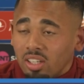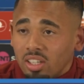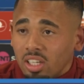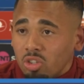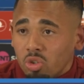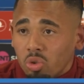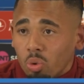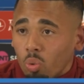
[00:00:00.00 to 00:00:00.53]
the
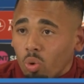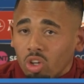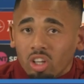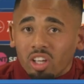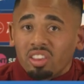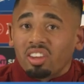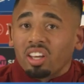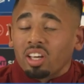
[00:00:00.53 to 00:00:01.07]
true what
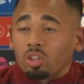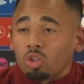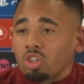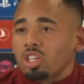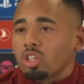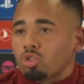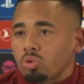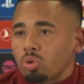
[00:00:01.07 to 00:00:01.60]
I think, not
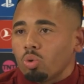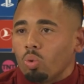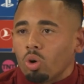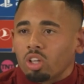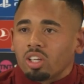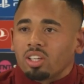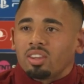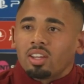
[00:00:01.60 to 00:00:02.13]
the true
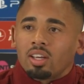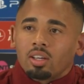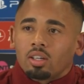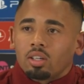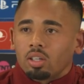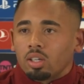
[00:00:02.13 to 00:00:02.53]
what I think,